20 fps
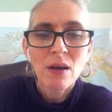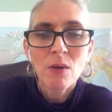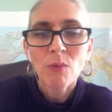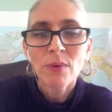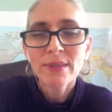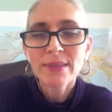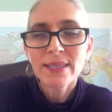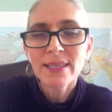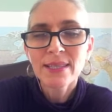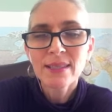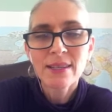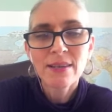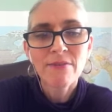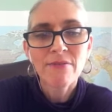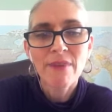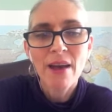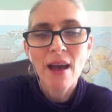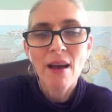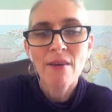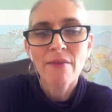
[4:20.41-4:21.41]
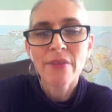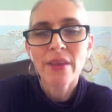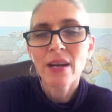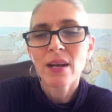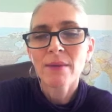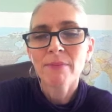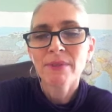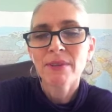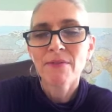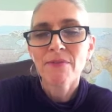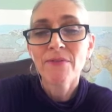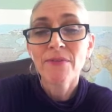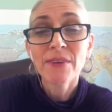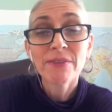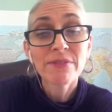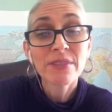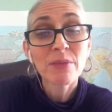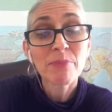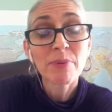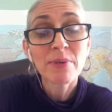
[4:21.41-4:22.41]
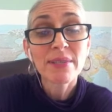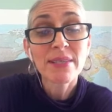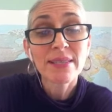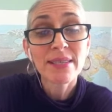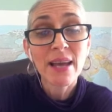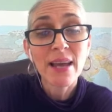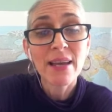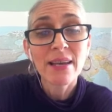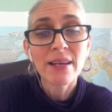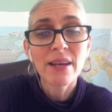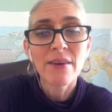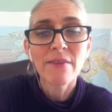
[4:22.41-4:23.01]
One study found that up to 50%